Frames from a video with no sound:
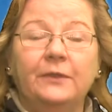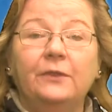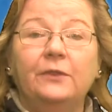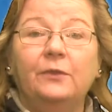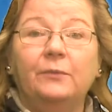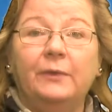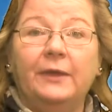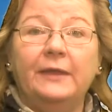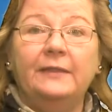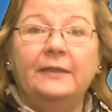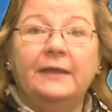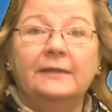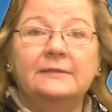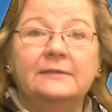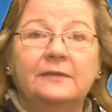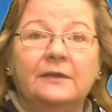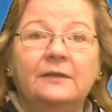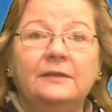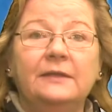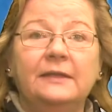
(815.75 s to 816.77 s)
The way that's
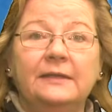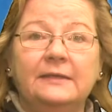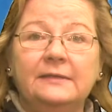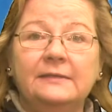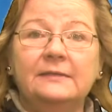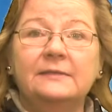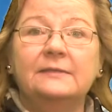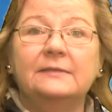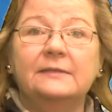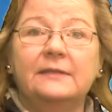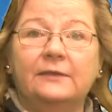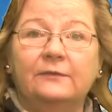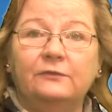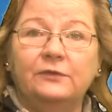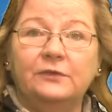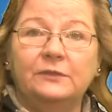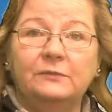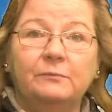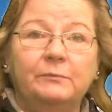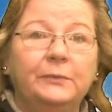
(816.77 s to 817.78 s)
done is, instead of
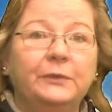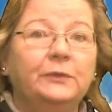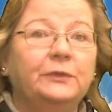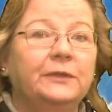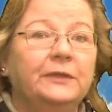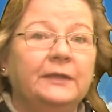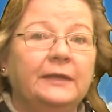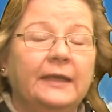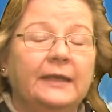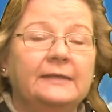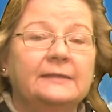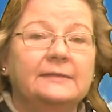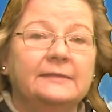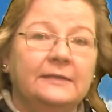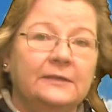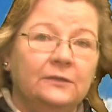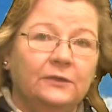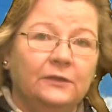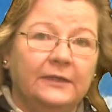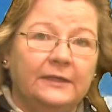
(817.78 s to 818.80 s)
just building a
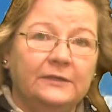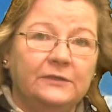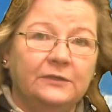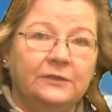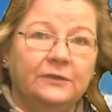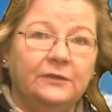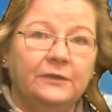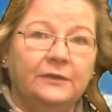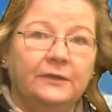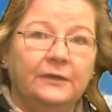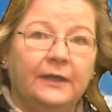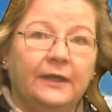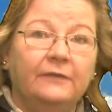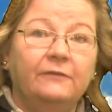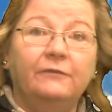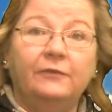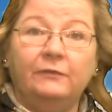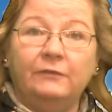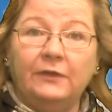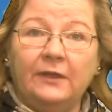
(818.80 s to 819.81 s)
single laser at
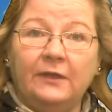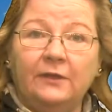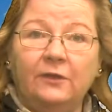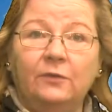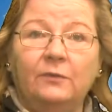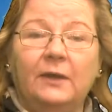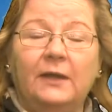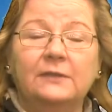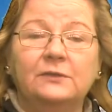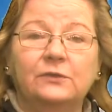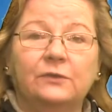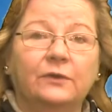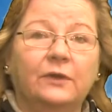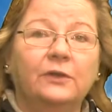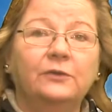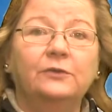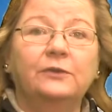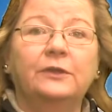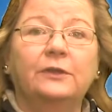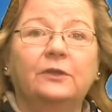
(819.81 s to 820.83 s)
50 kilowatts or
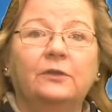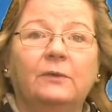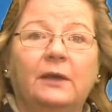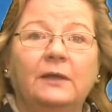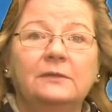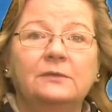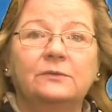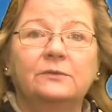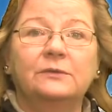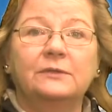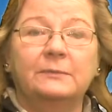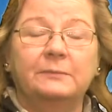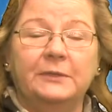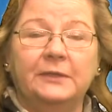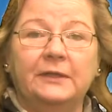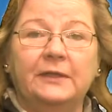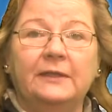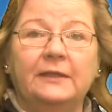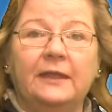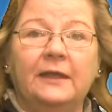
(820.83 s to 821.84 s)
100 kilowatts or something
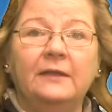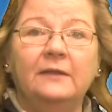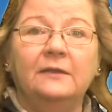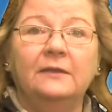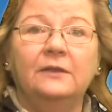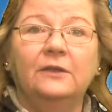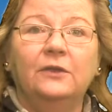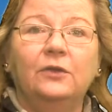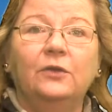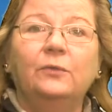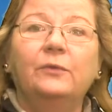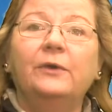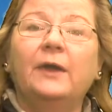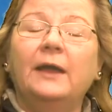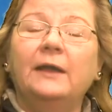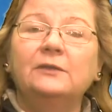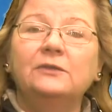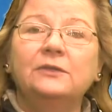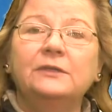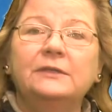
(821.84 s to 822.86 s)
like that, we're
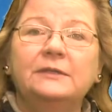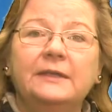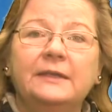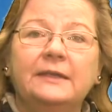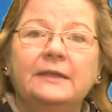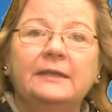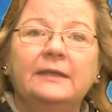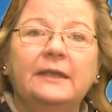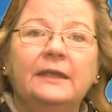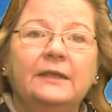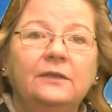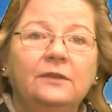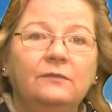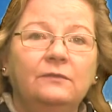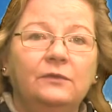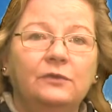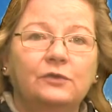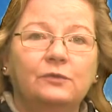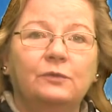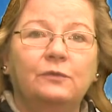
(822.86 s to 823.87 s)
actually taking
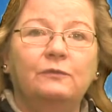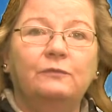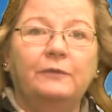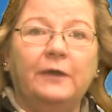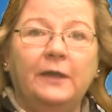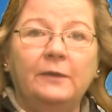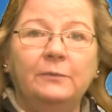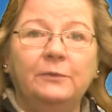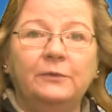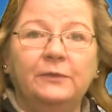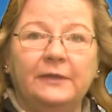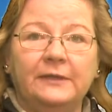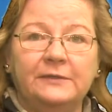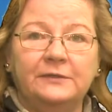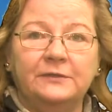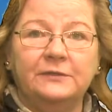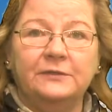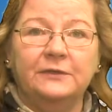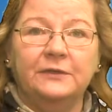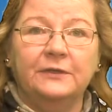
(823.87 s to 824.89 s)
individual fiber
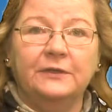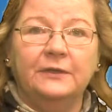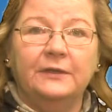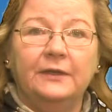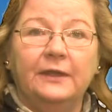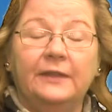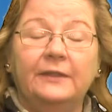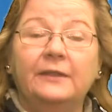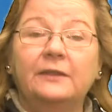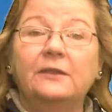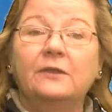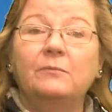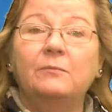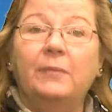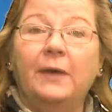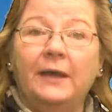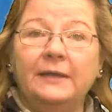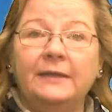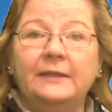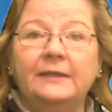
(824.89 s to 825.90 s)
lasers and then
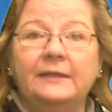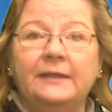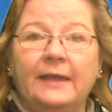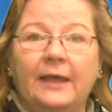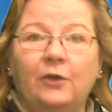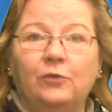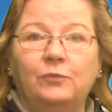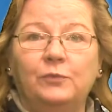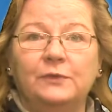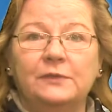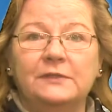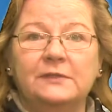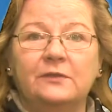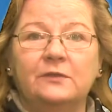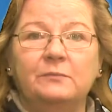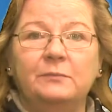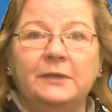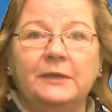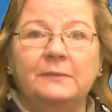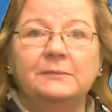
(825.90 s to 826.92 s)
combining the outputs of
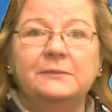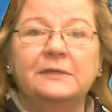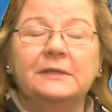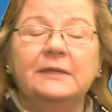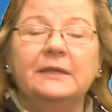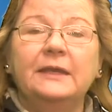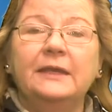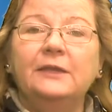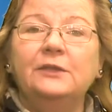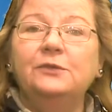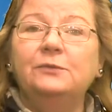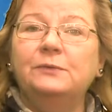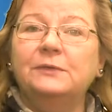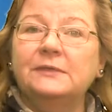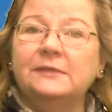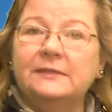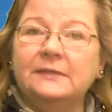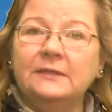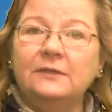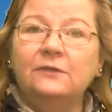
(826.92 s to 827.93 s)
the beams into a
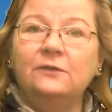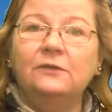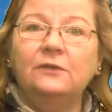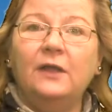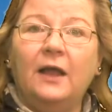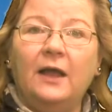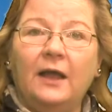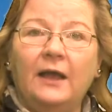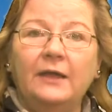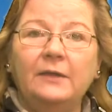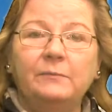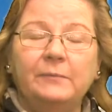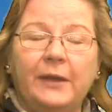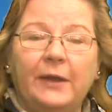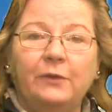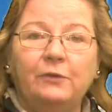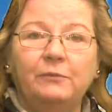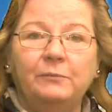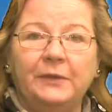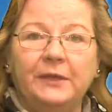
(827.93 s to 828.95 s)
single high
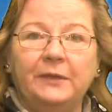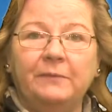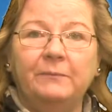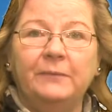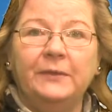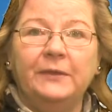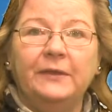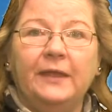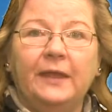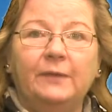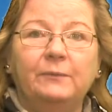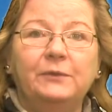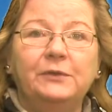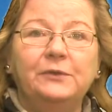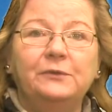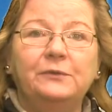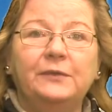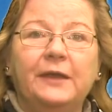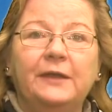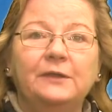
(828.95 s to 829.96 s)
power beam, and we
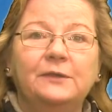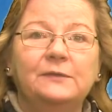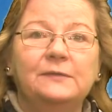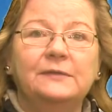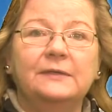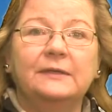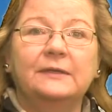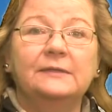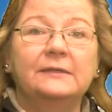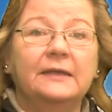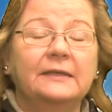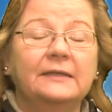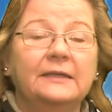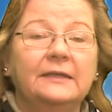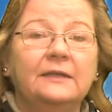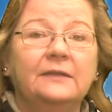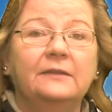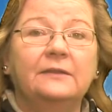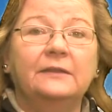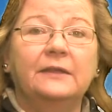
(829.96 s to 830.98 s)
do that using a
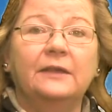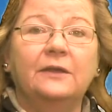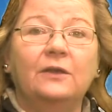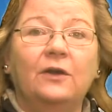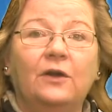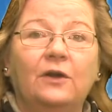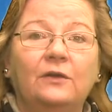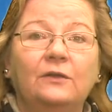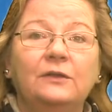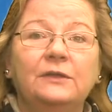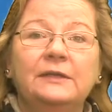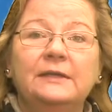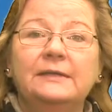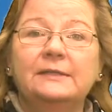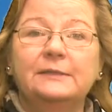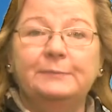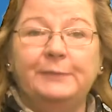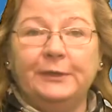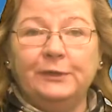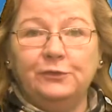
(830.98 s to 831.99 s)
technique they call
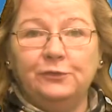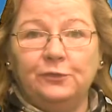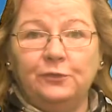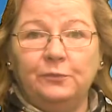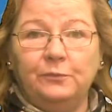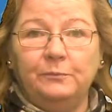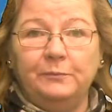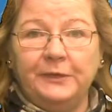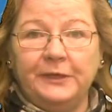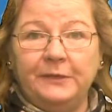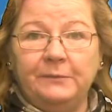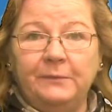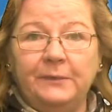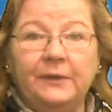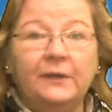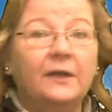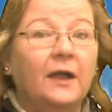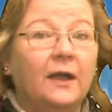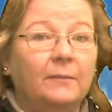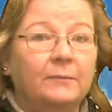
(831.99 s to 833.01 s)
spectral beam
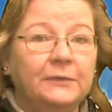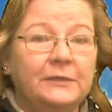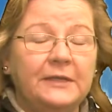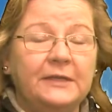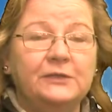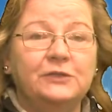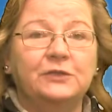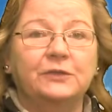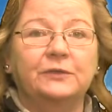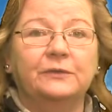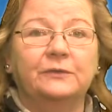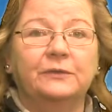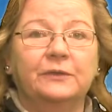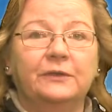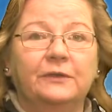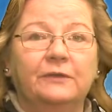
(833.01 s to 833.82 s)
combination.